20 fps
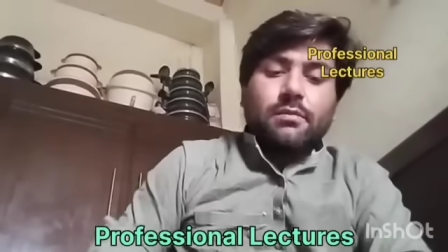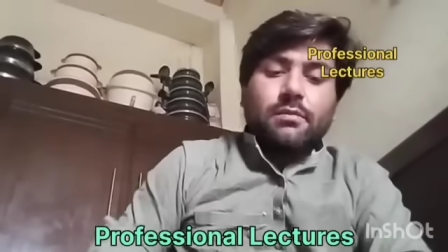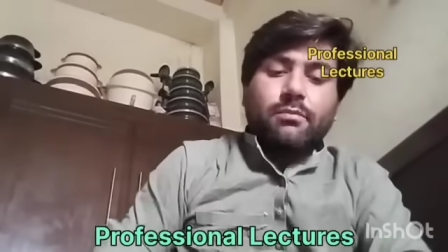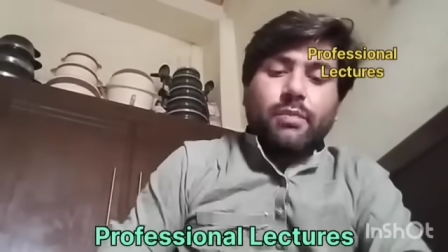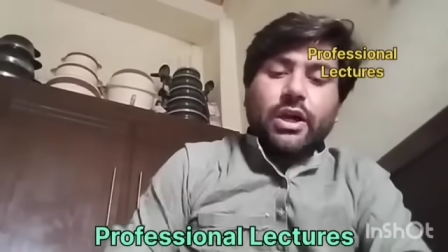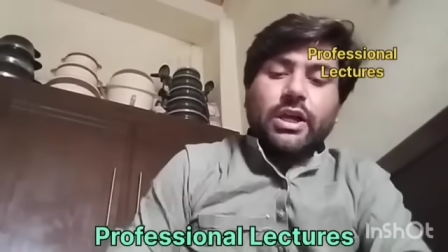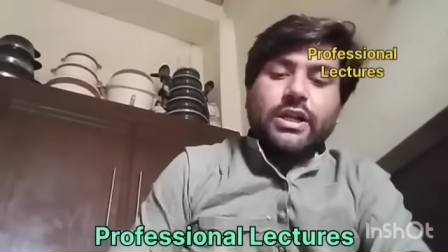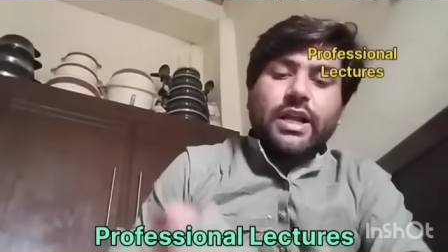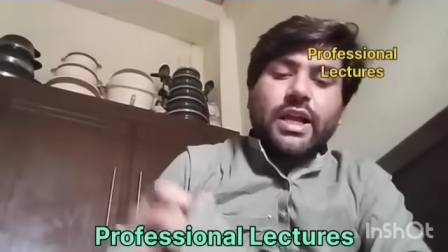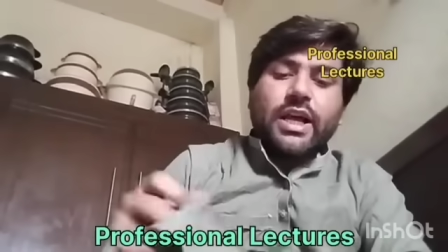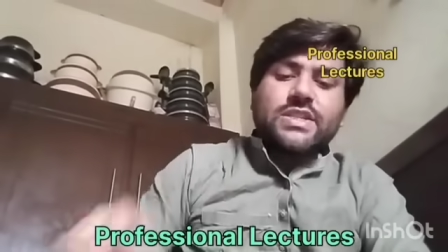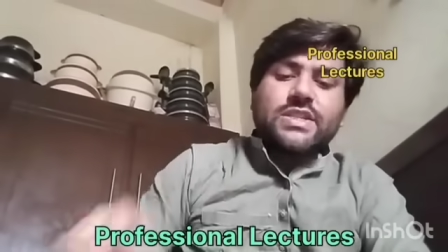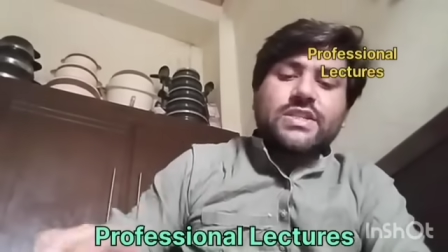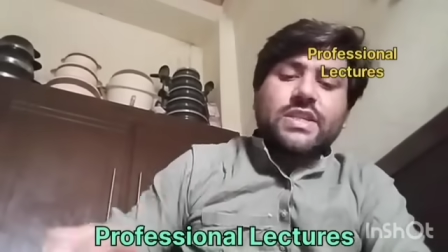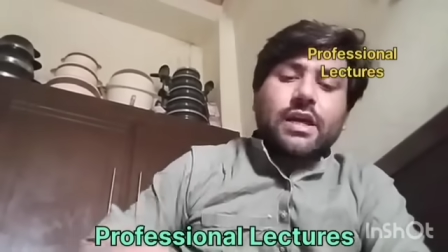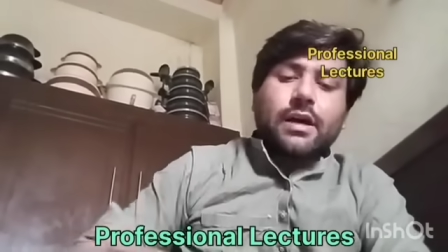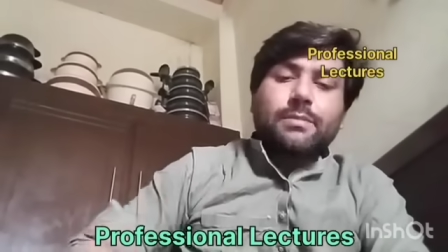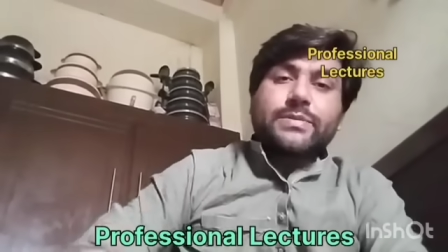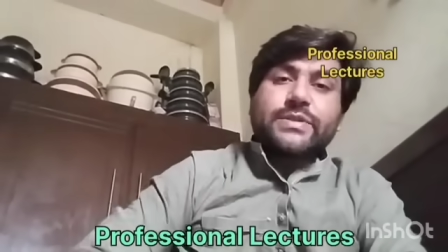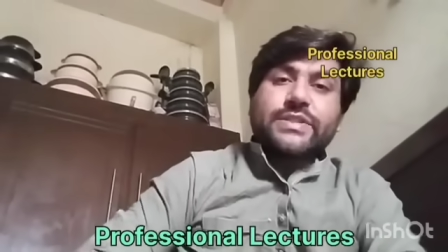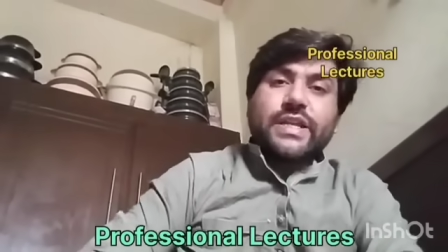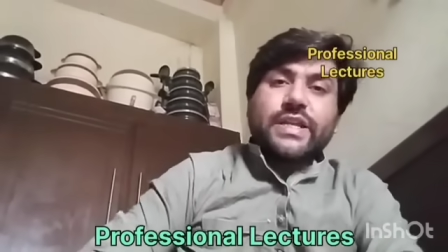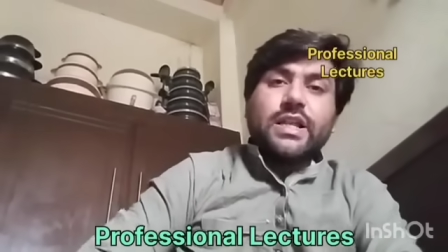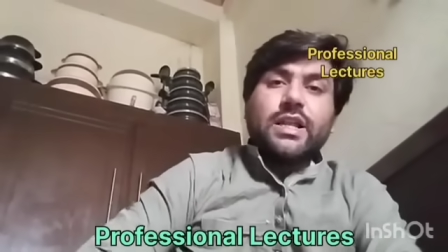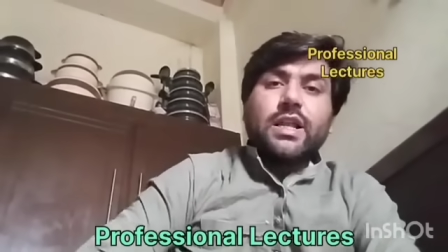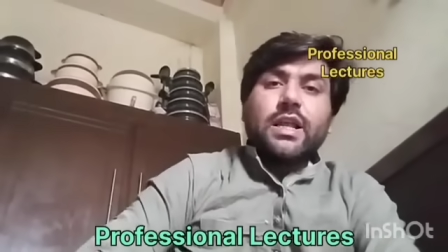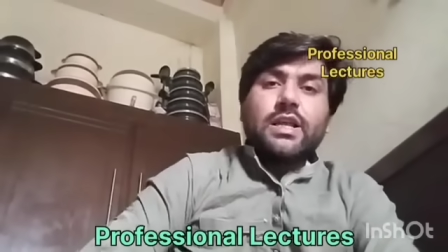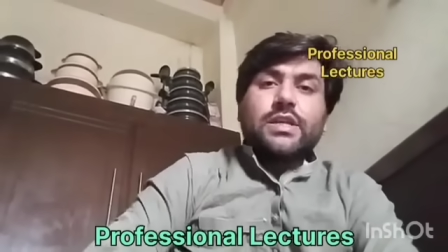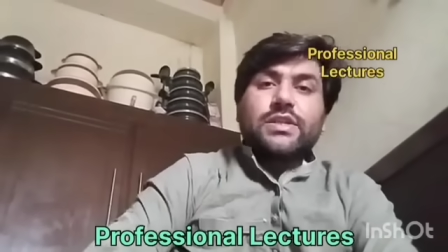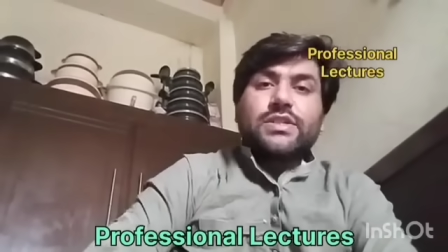by loss of
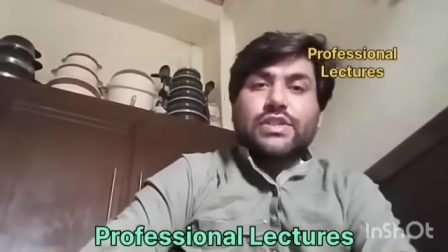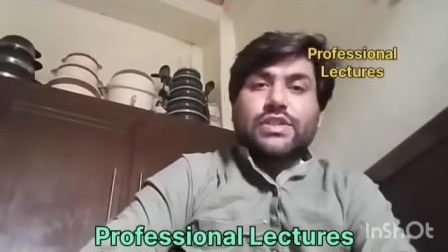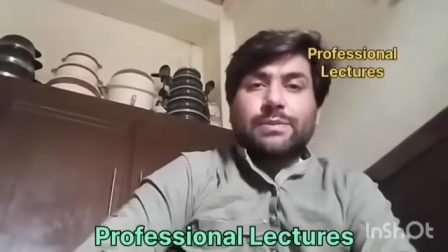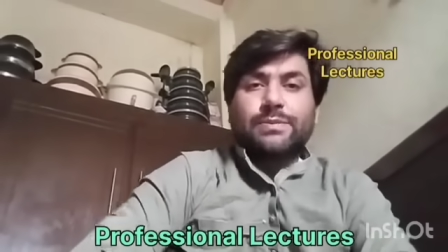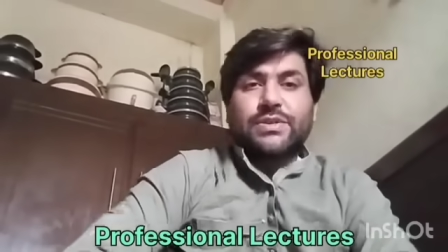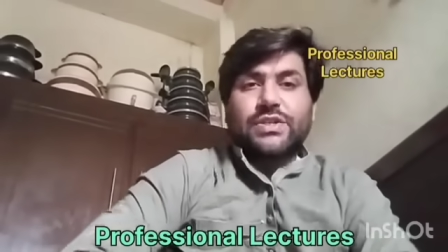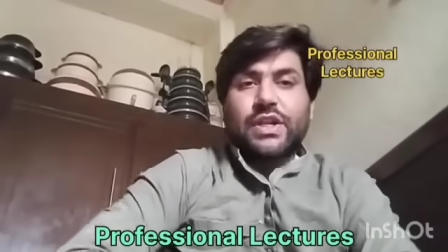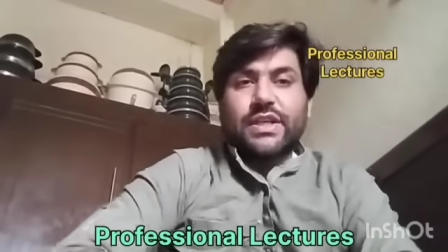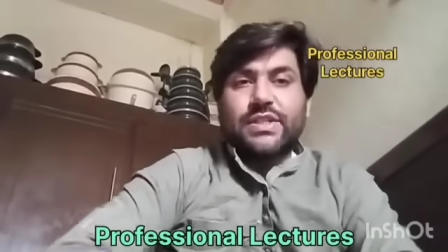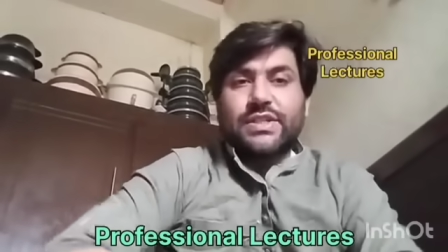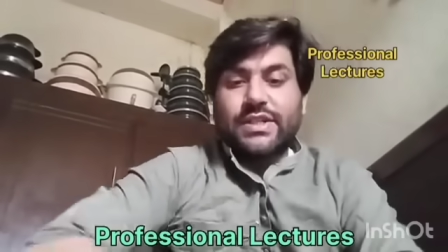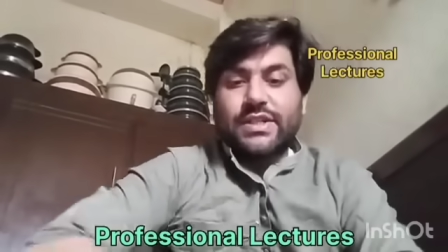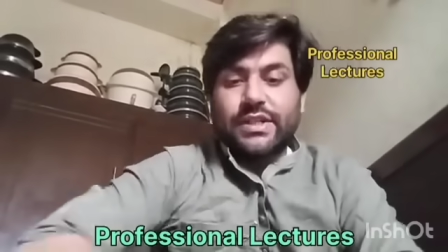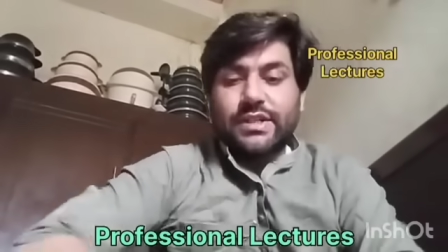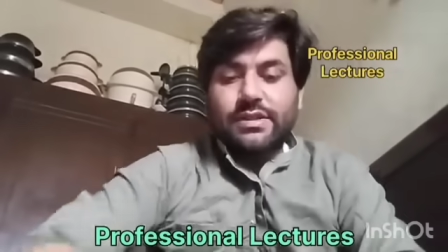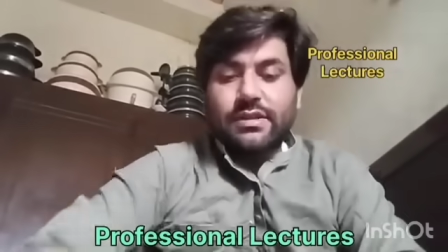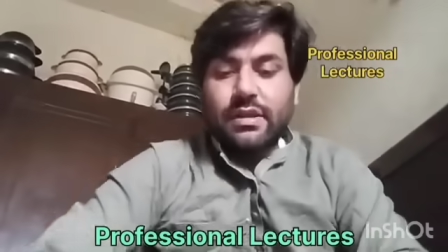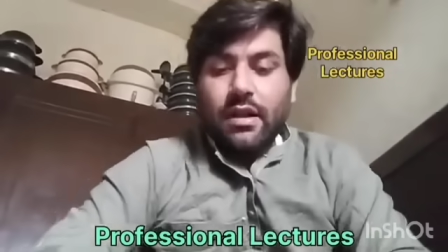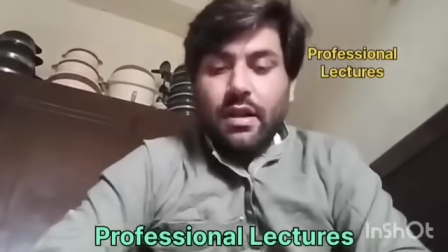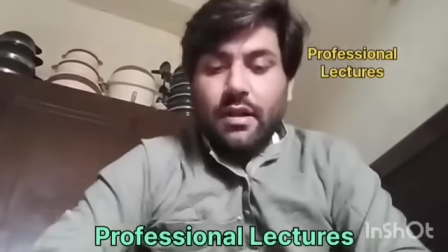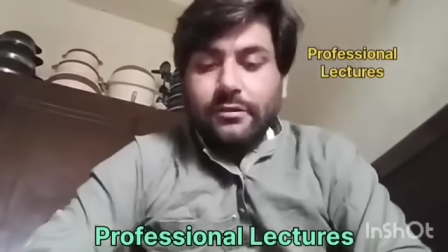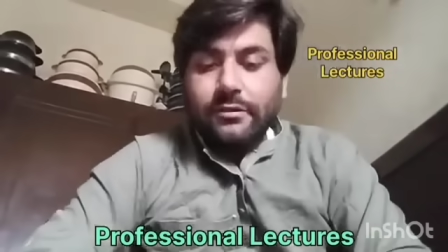cell substances